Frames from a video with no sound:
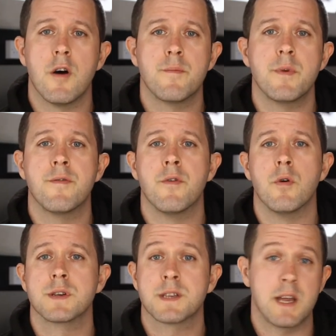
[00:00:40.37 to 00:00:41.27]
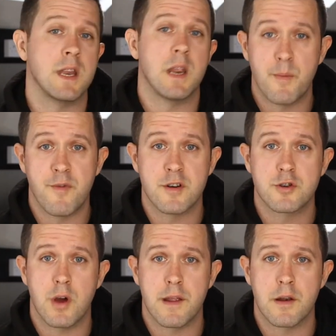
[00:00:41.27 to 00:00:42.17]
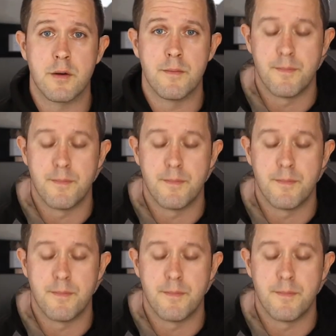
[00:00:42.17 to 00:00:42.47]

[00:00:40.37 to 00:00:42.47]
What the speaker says: of before signing up for a triathlon.